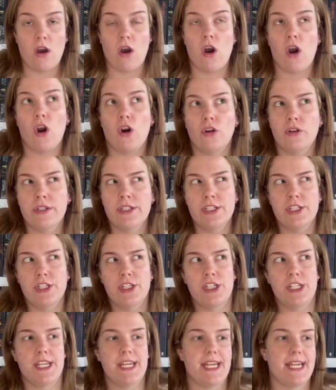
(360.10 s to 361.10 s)

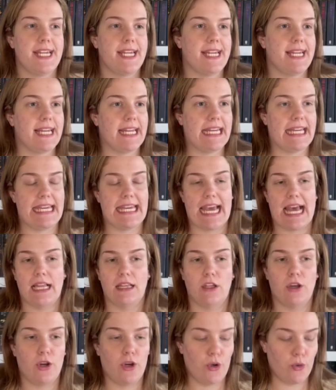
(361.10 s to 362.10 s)
orangey,
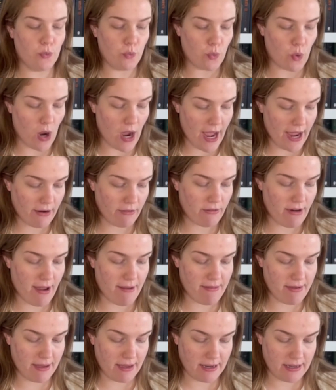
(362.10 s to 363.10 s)
yellow, white
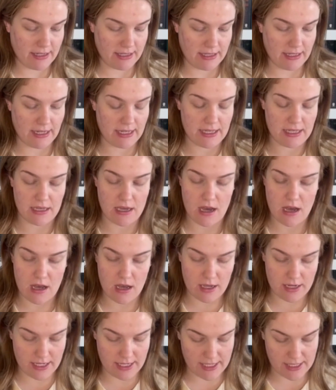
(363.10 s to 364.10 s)
rabbit
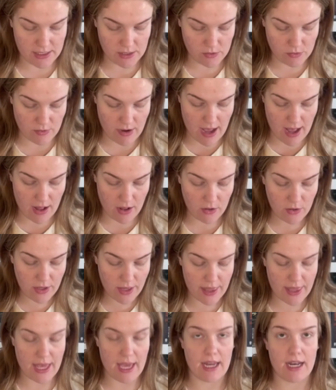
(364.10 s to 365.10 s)
yarn as well
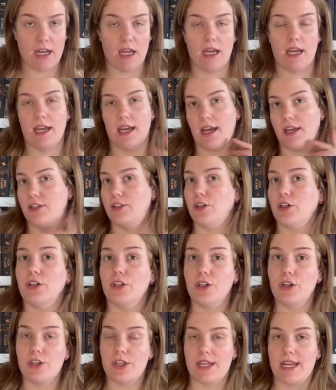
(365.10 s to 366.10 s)
that I don't
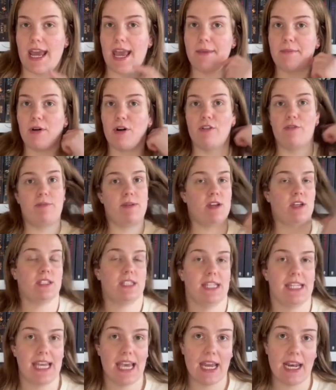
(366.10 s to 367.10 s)
know the name of because,
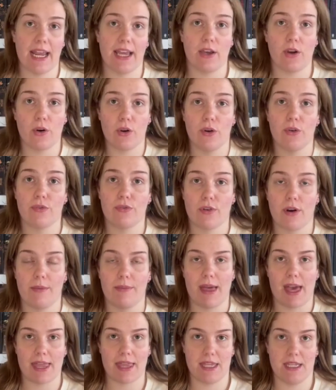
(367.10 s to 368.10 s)
again, I got it from
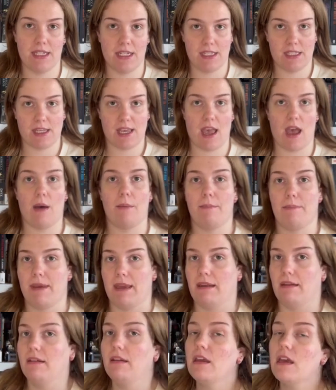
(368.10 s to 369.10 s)
like the discount
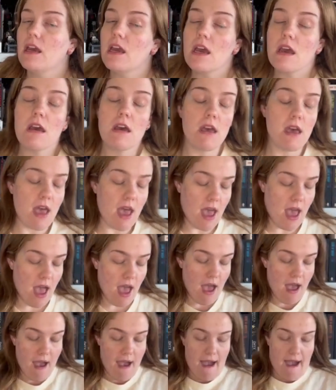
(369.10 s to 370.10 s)
bin.
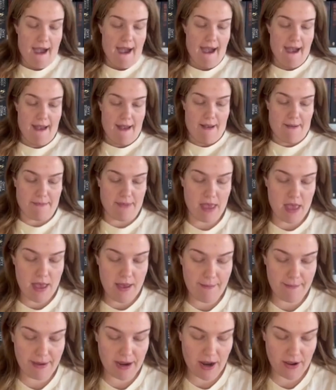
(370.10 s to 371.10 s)

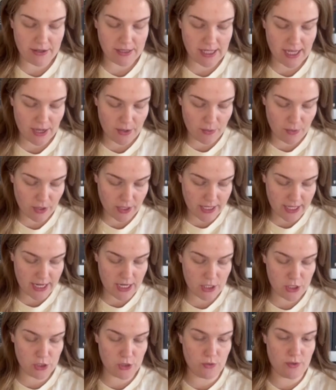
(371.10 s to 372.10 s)
But I was like, what can I
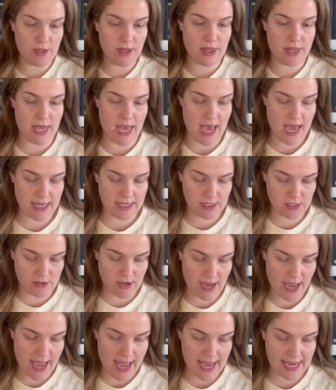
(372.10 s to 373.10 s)
do with that? So
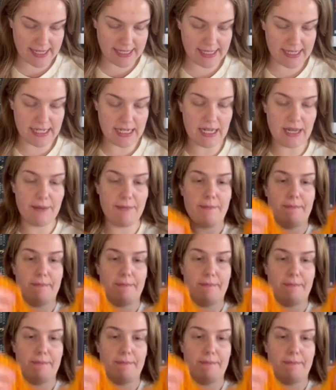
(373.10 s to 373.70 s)
I ended up